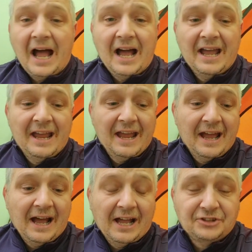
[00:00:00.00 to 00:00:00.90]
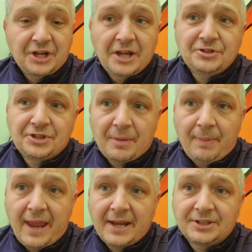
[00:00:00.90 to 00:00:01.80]
that. I changed the
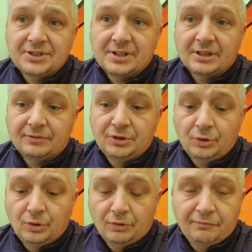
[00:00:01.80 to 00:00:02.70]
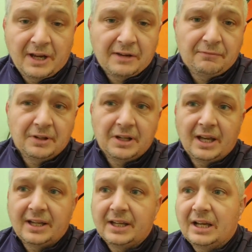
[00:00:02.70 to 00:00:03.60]
pegs to, thankfully
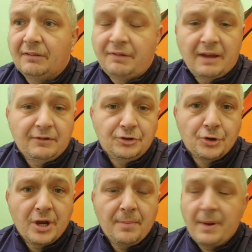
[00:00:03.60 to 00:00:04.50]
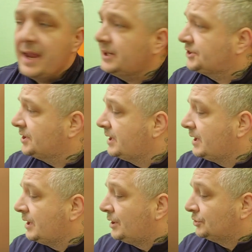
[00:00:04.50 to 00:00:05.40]
I have heavy duty pegs,
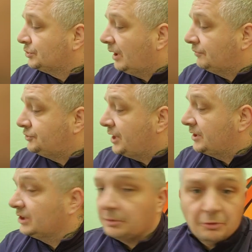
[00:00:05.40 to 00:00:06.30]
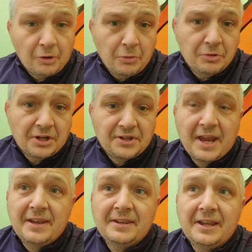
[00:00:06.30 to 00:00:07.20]
so I've genuinely went round the
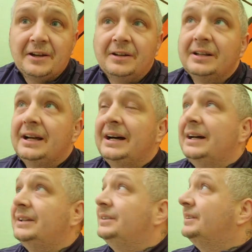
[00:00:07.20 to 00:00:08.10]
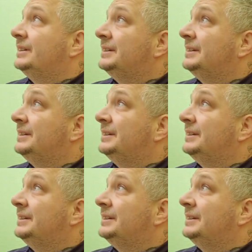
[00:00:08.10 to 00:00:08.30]
tent there and